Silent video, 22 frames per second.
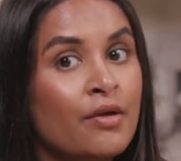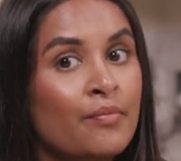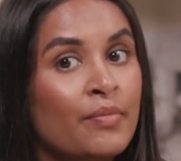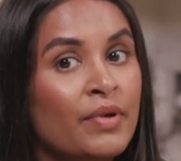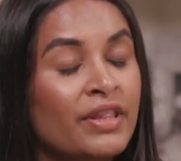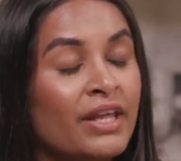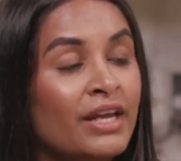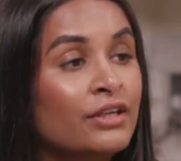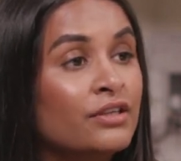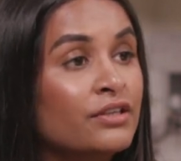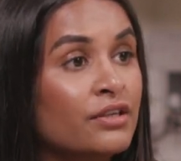
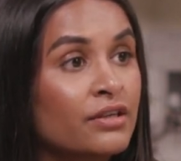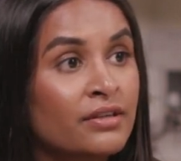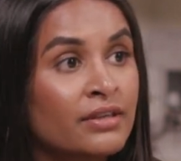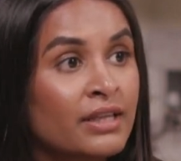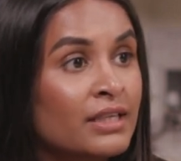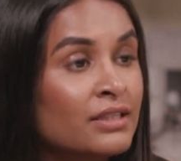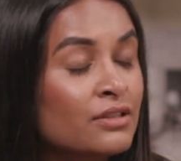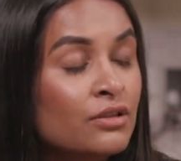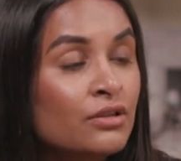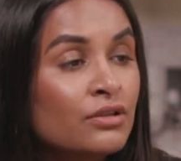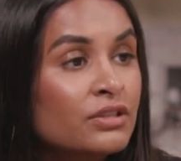But
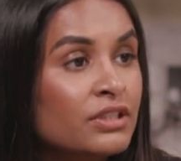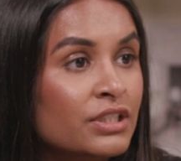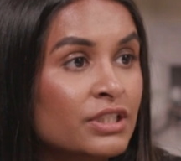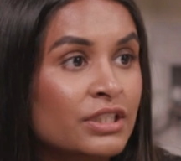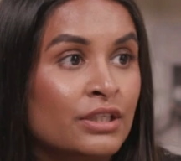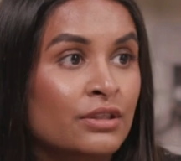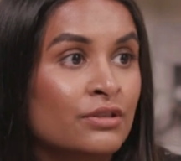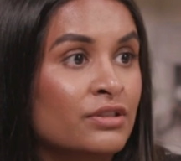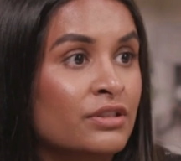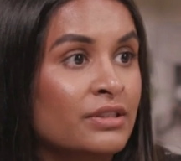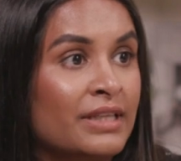there's lots of
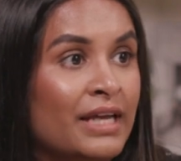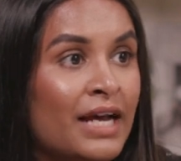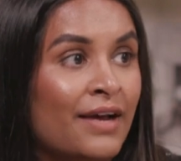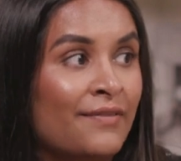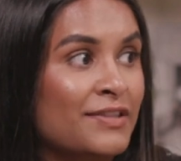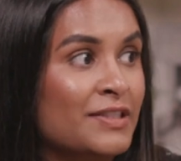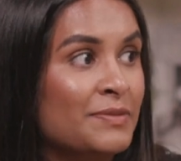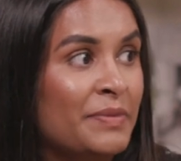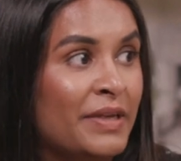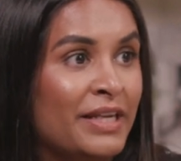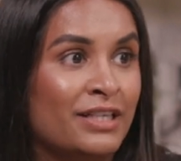children that
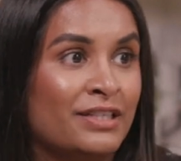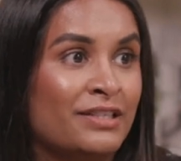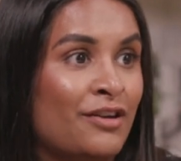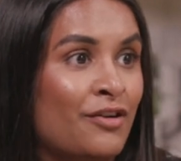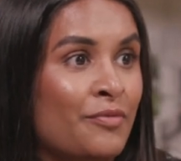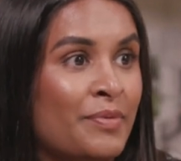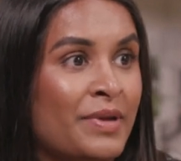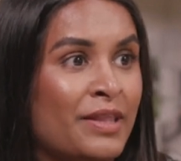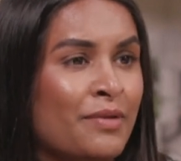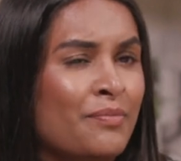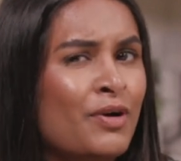have speech
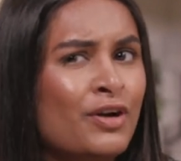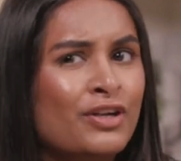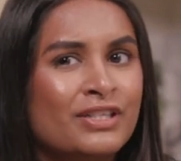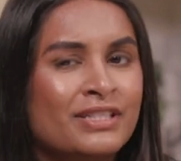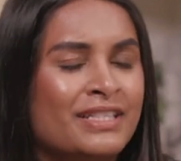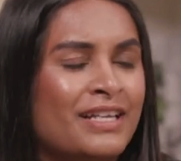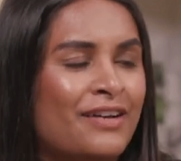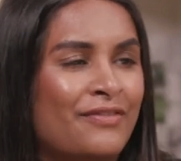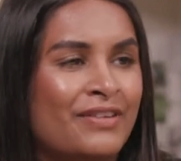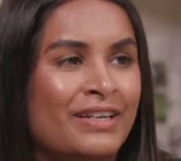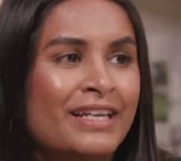therapy. They might
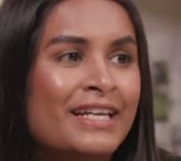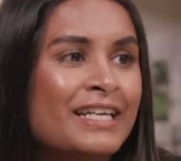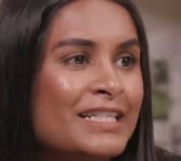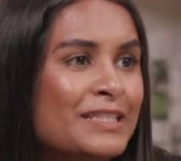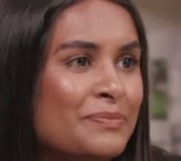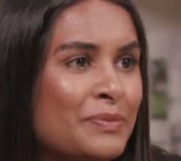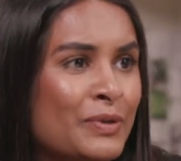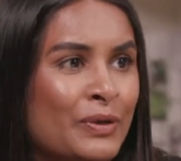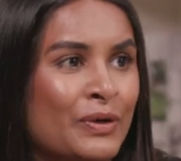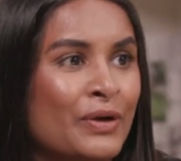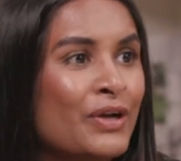just have a
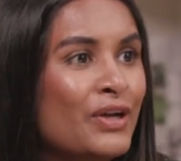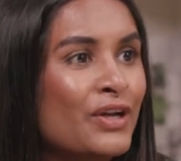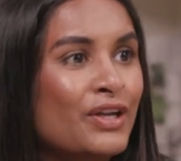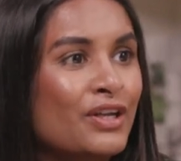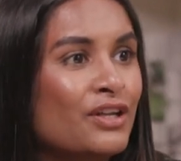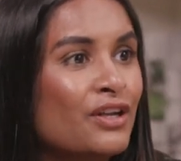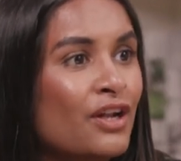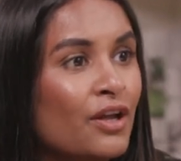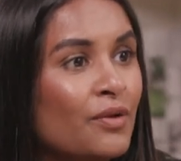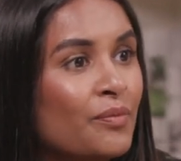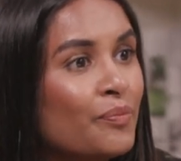lisp, or,
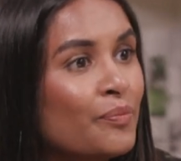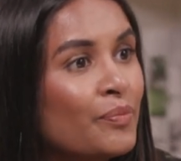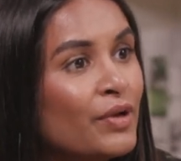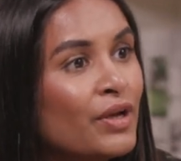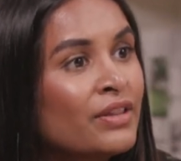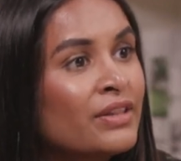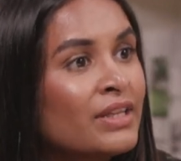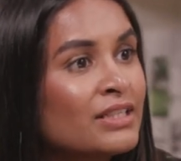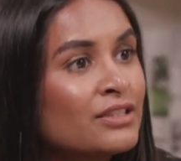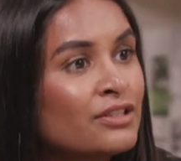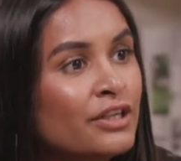
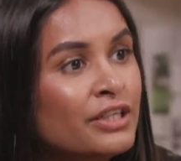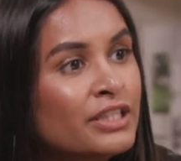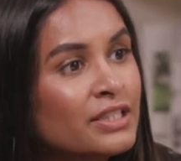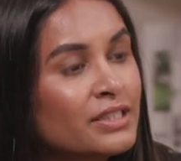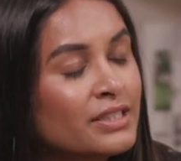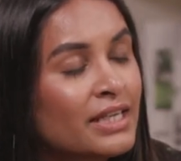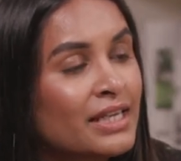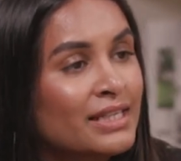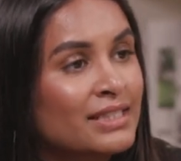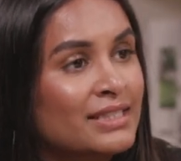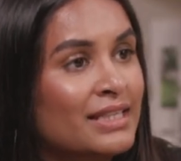and there's loads
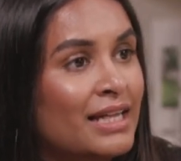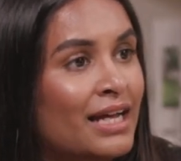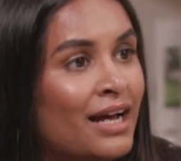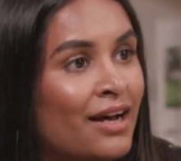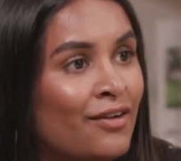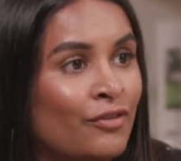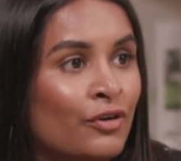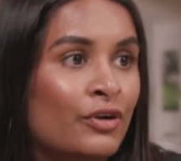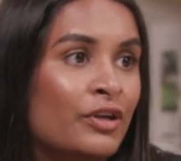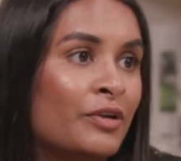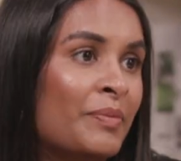of kids that
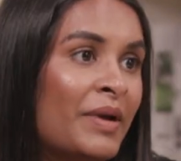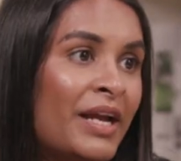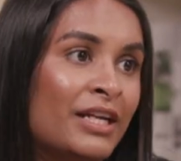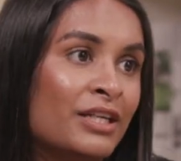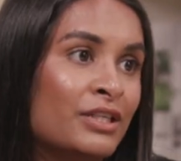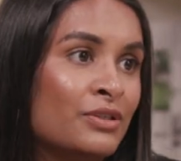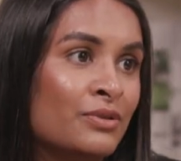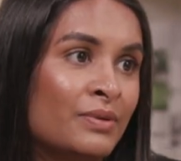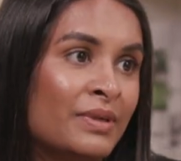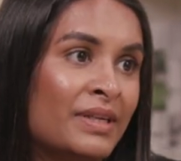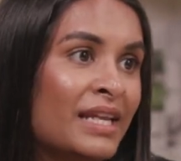have
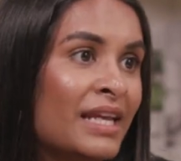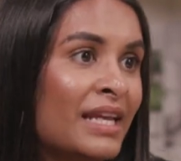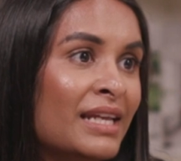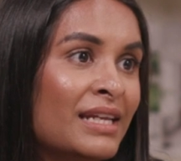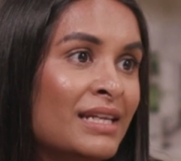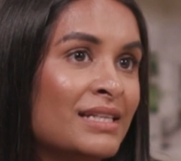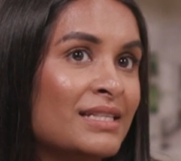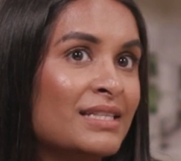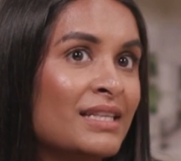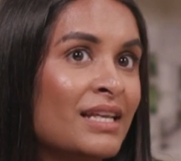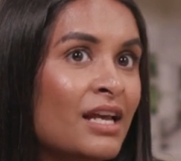occupational
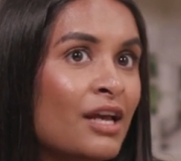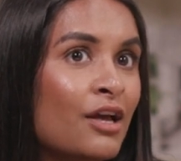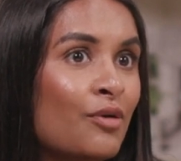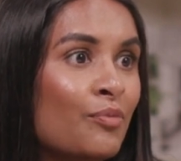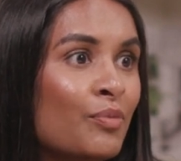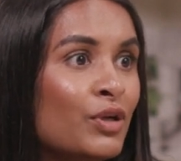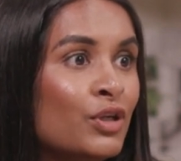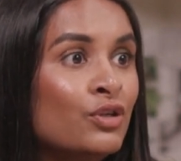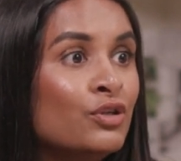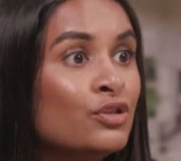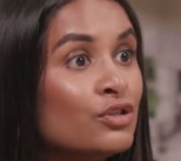needs,
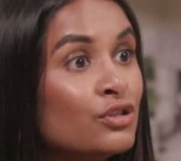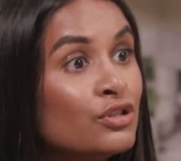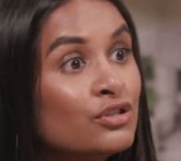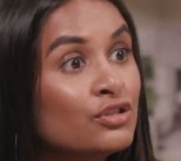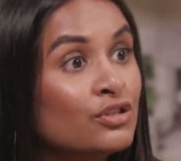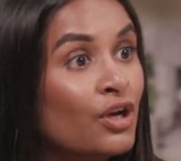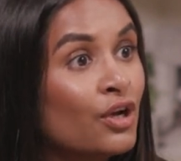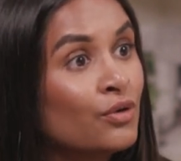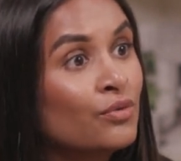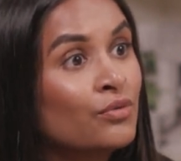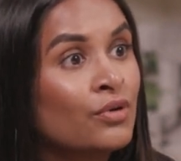but you just
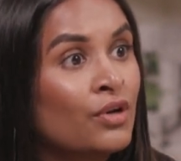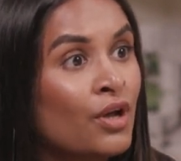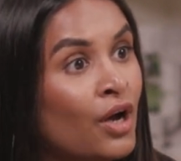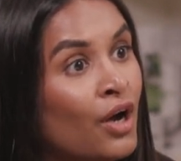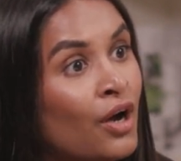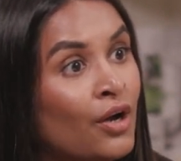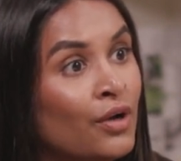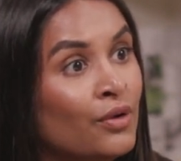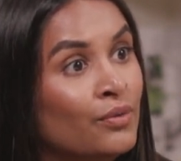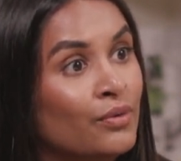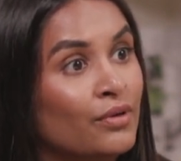don't
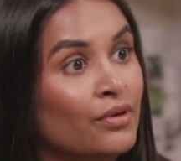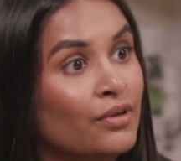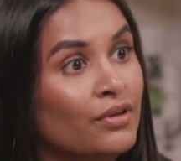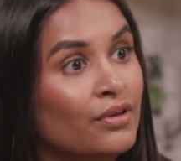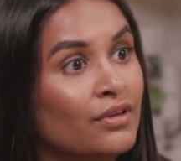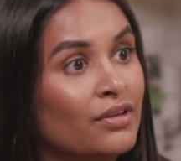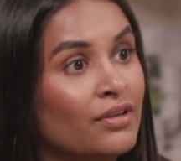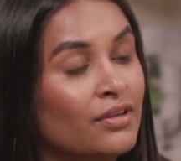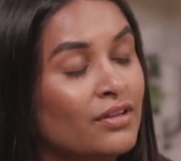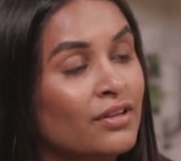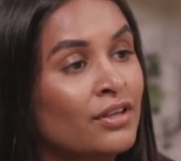know,
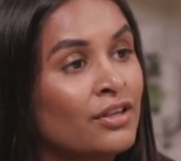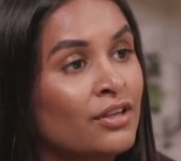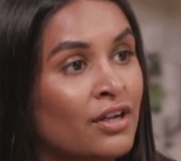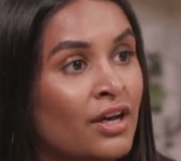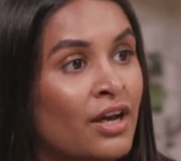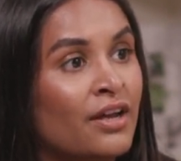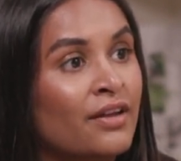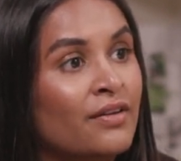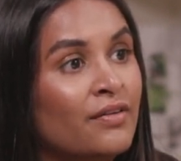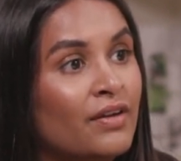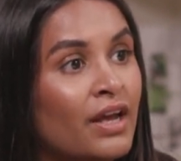
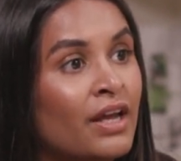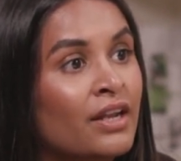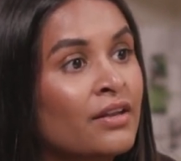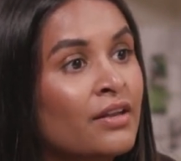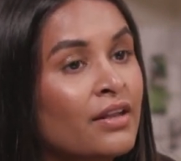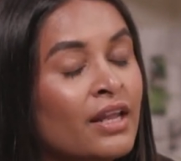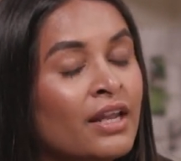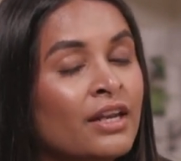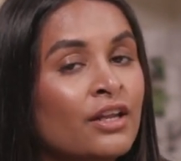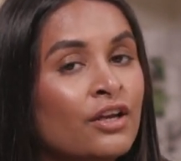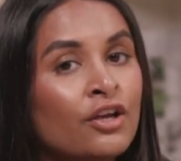
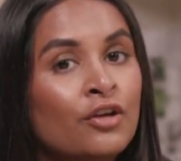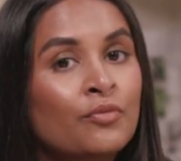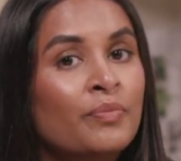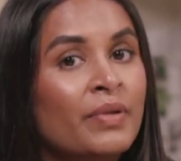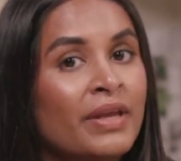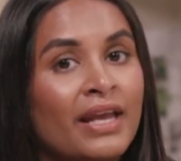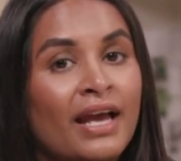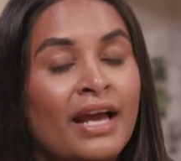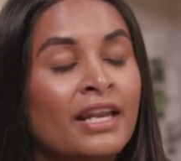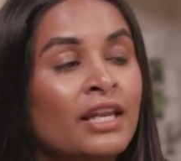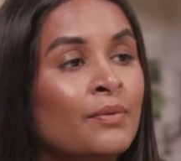and it could
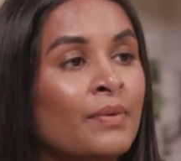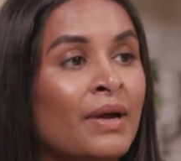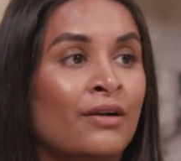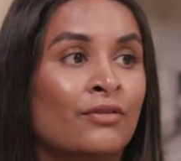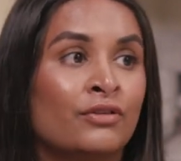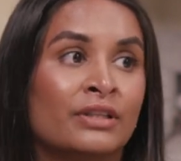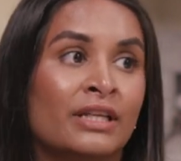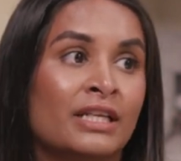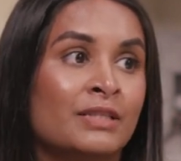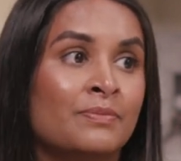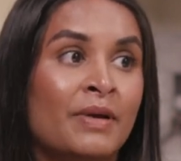be anywhere
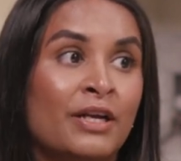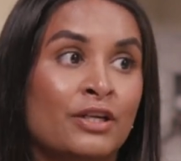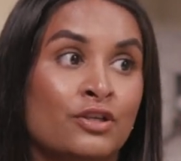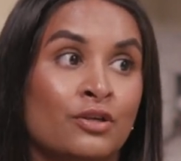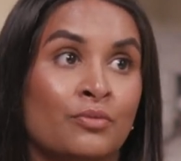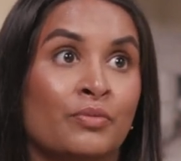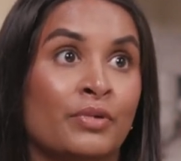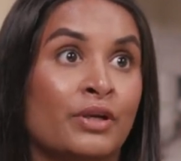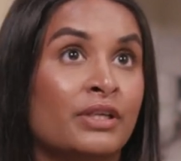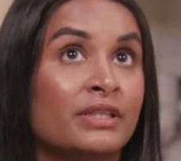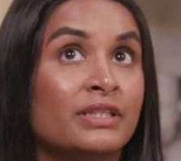on that
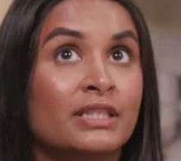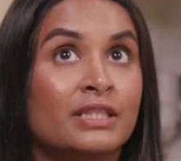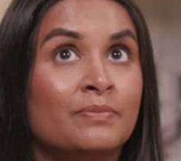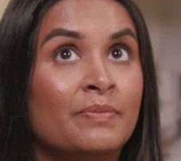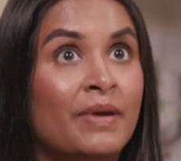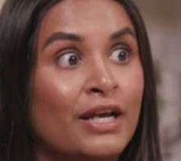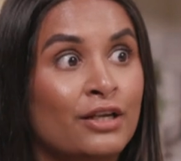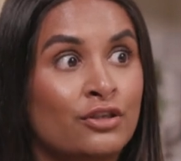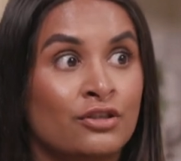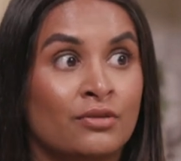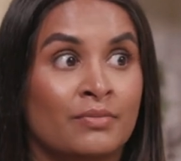spectrum, because the
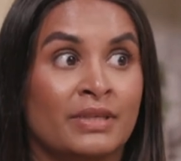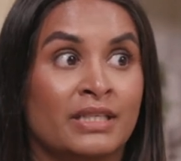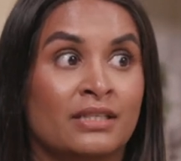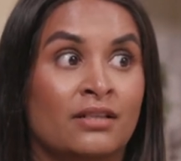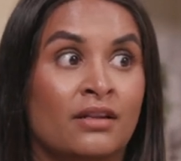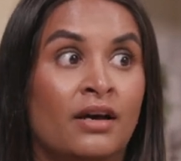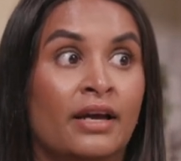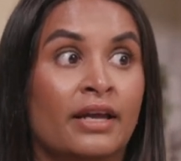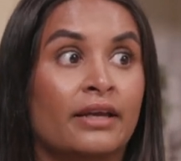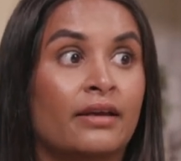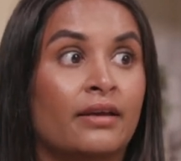spectrum is
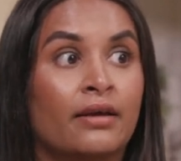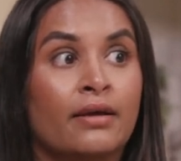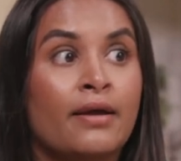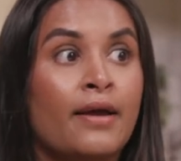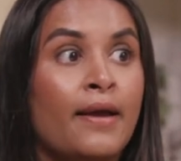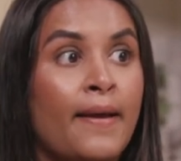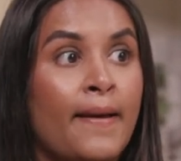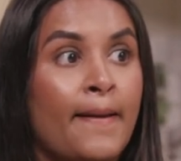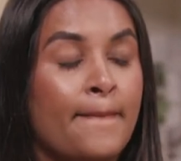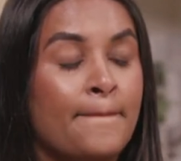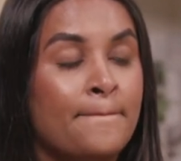like
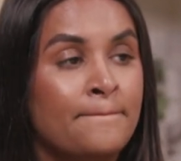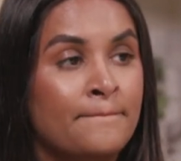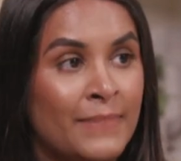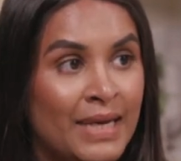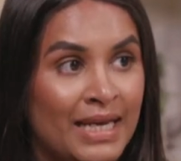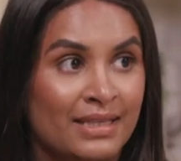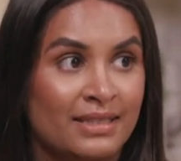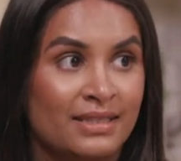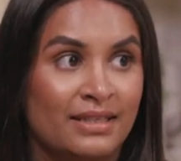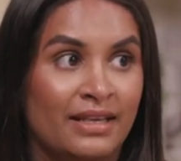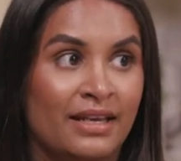
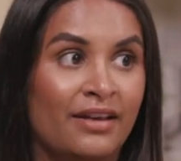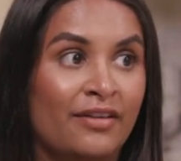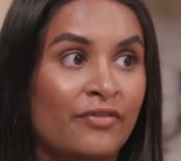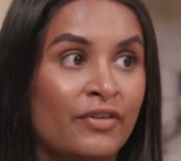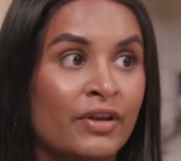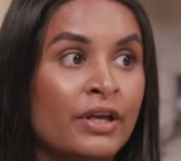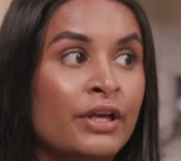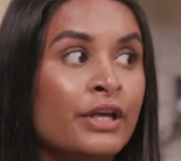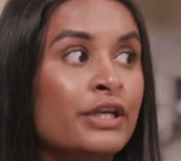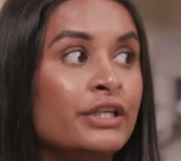massive.